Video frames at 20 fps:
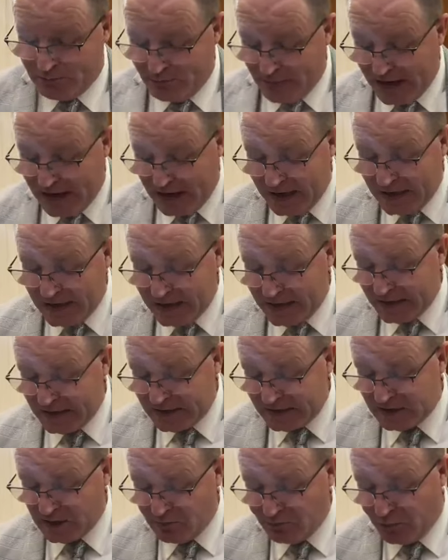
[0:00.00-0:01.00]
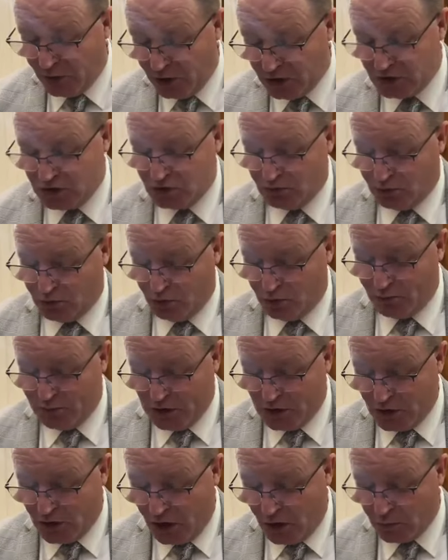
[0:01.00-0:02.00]
With men it is impossible,
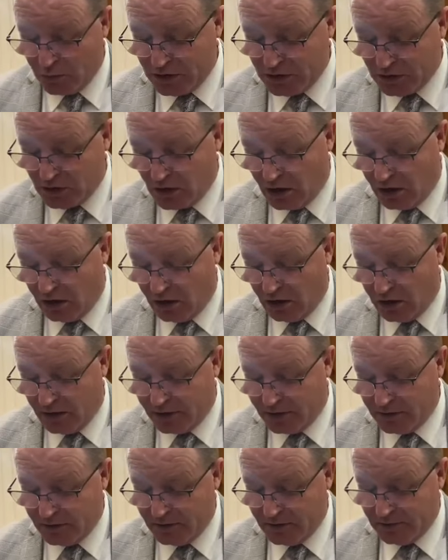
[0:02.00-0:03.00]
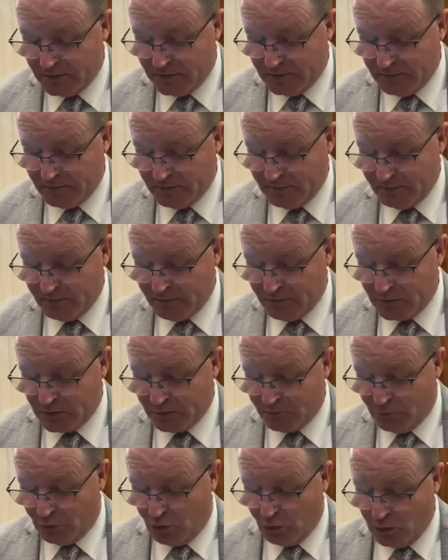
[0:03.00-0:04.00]
but not with God,
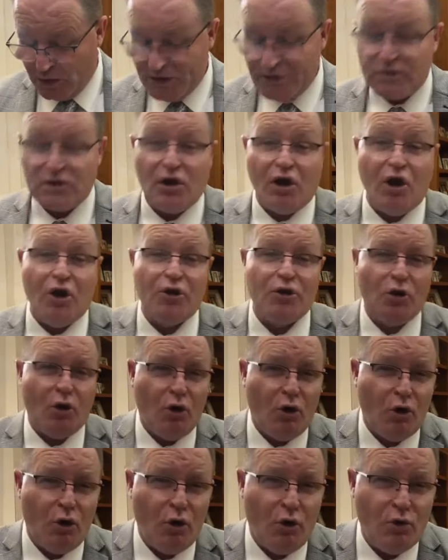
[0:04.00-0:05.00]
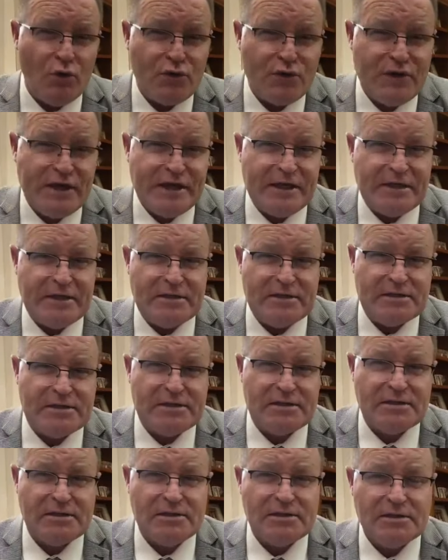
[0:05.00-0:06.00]
for with God all
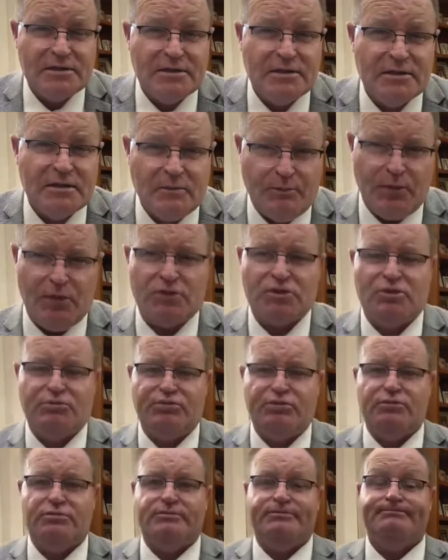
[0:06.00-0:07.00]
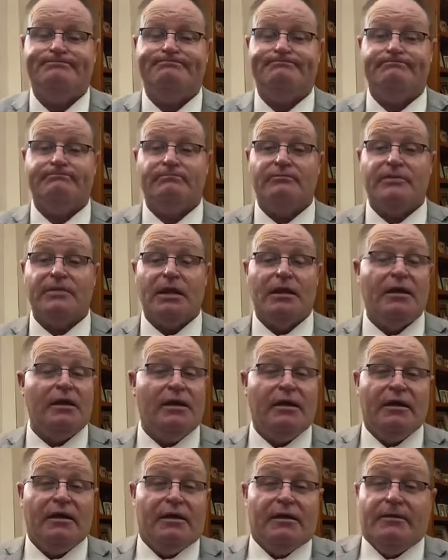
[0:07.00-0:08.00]
things are possible.
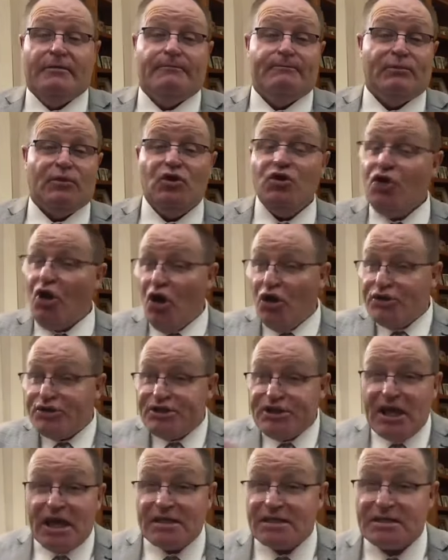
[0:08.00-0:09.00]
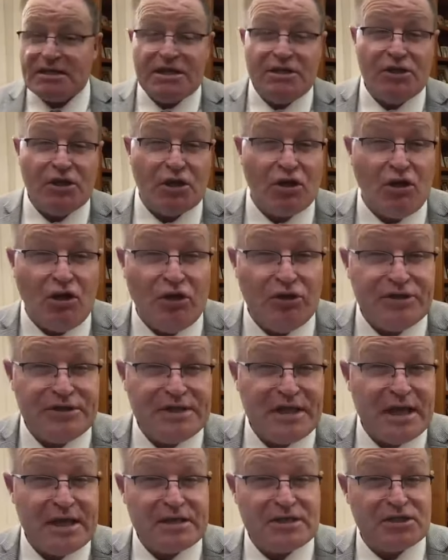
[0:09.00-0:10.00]
Not just in the
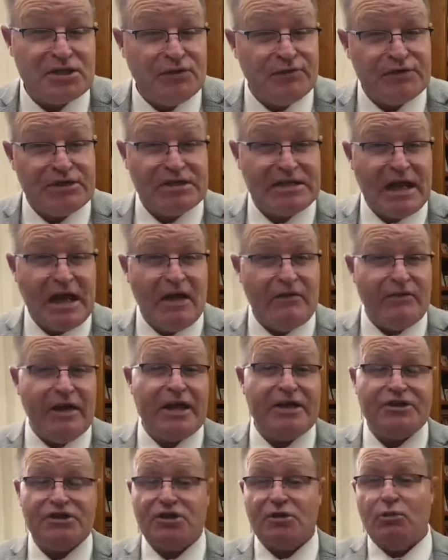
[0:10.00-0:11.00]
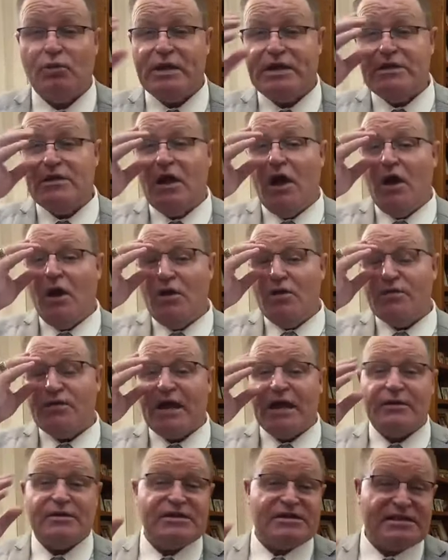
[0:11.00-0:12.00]
context of salvation. We know
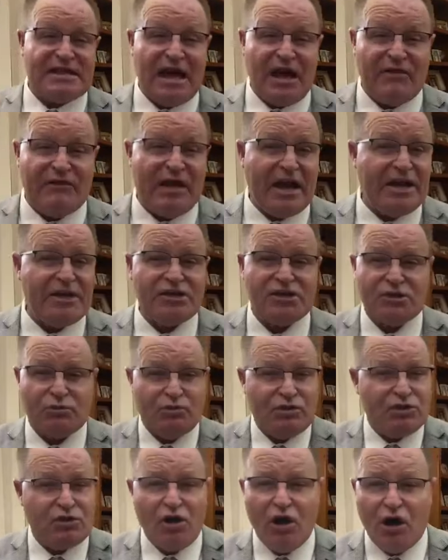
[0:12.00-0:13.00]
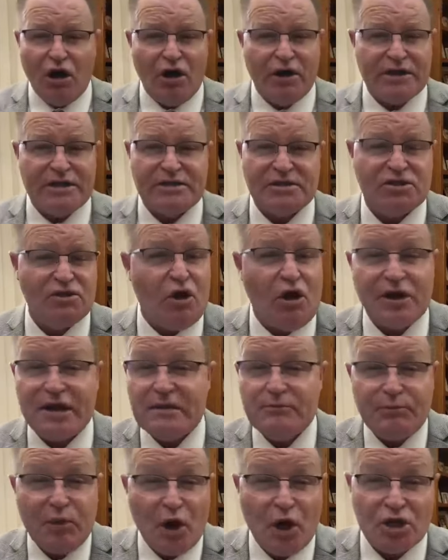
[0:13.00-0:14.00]
that salvation with God is not
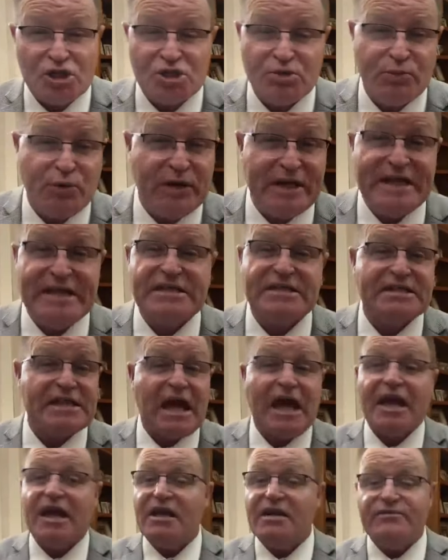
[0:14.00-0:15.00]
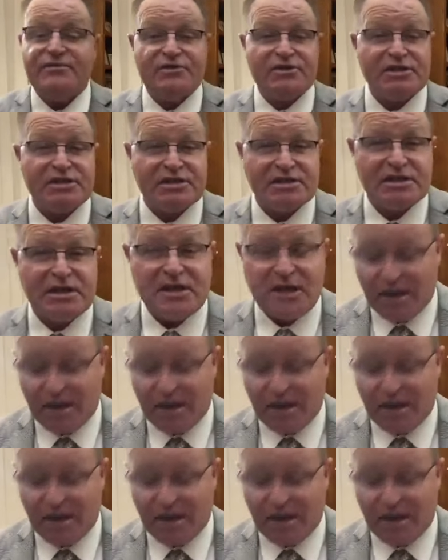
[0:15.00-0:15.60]
impossible. He saves the